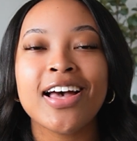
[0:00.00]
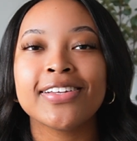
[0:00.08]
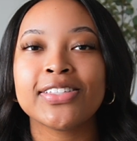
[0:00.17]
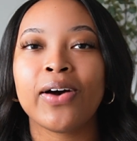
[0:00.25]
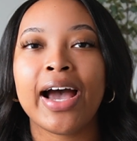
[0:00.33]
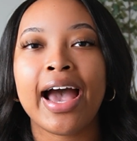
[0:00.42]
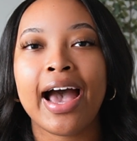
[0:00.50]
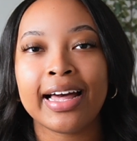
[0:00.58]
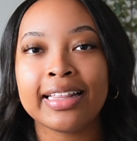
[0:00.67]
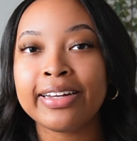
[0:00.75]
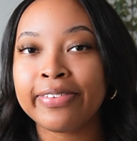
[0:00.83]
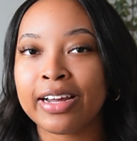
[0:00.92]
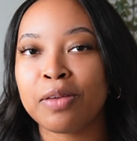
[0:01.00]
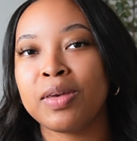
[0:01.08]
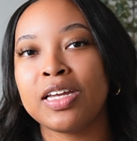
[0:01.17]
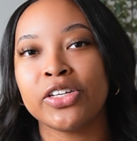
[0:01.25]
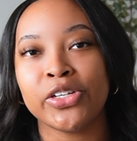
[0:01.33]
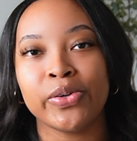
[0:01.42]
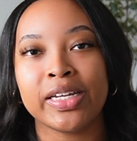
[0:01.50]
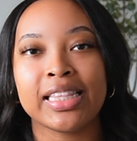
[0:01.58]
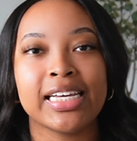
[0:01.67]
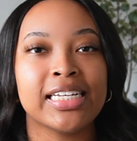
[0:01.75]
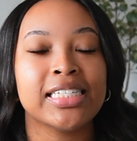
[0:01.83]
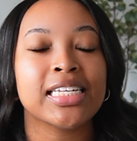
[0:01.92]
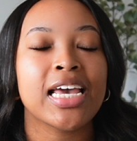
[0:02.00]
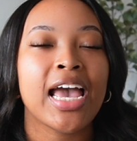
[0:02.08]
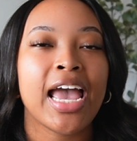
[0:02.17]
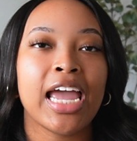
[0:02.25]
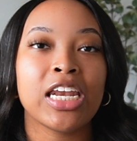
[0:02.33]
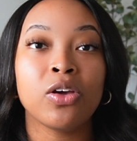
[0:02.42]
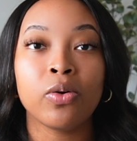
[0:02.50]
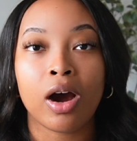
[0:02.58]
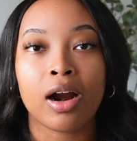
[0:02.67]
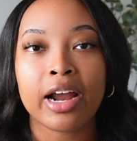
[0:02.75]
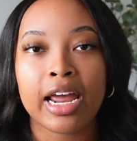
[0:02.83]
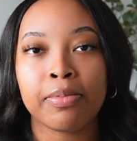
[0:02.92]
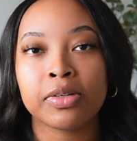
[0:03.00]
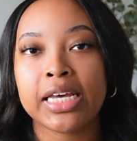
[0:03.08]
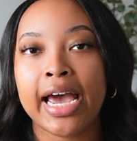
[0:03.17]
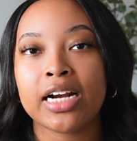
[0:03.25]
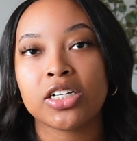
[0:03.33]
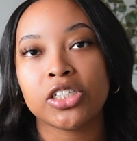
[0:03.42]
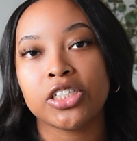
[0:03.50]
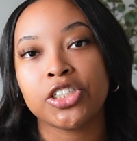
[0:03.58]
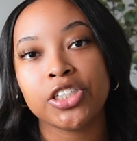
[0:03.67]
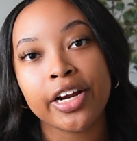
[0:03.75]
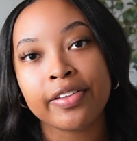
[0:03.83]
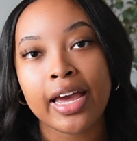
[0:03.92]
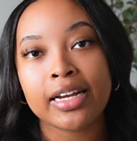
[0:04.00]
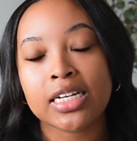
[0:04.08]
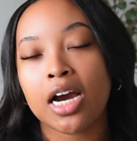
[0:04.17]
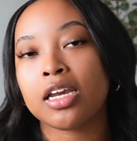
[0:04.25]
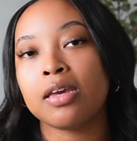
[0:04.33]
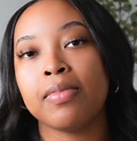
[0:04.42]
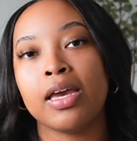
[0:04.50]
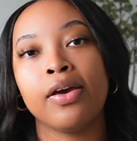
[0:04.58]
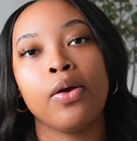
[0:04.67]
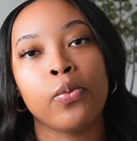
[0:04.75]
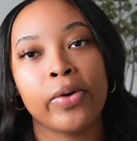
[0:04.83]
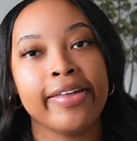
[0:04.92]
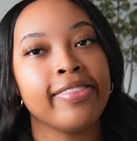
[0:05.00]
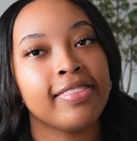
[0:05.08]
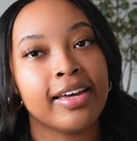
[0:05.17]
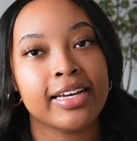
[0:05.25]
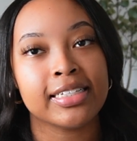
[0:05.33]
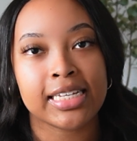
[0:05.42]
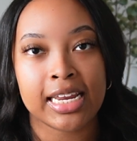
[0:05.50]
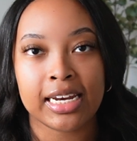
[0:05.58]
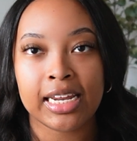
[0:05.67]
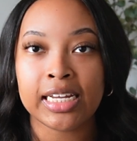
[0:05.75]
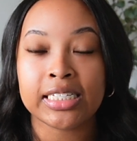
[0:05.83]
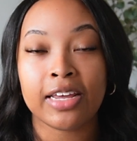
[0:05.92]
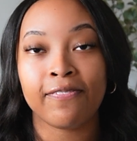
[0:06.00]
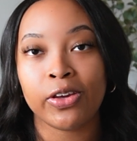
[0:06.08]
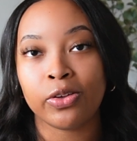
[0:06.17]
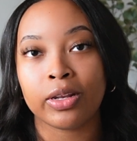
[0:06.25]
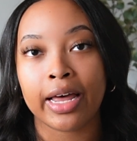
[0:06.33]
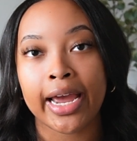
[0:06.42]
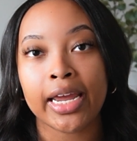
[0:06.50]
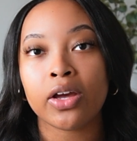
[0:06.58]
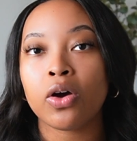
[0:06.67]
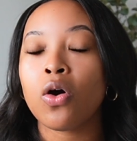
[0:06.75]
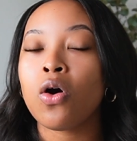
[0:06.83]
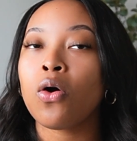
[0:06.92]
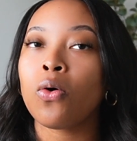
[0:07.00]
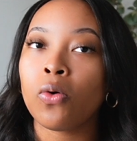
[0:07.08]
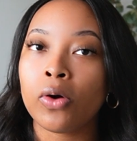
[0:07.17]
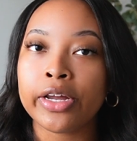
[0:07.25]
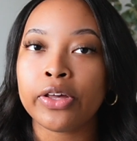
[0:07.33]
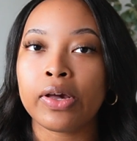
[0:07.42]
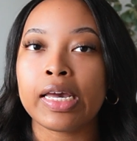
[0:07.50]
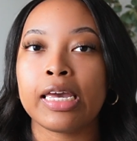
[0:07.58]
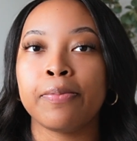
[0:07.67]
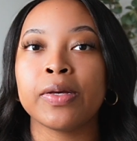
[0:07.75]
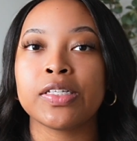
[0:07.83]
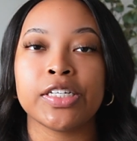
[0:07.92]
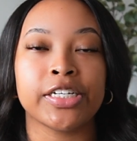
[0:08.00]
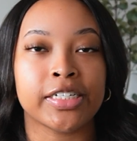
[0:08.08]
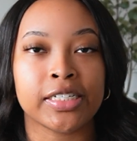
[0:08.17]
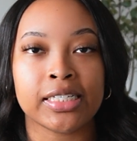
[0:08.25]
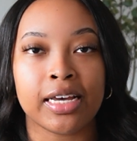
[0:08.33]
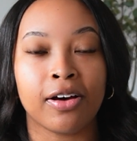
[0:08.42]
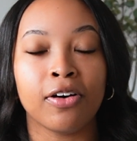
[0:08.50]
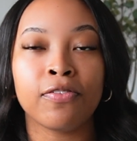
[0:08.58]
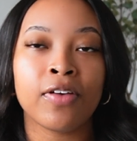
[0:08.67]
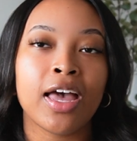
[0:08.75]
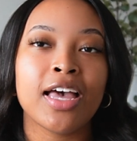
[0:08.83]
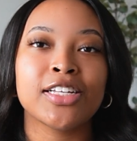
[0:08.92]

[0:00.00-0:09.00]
So I highly recommend doing this, and you are able to actually share that document with the attendees if you'd like, or you can keep it to yourself.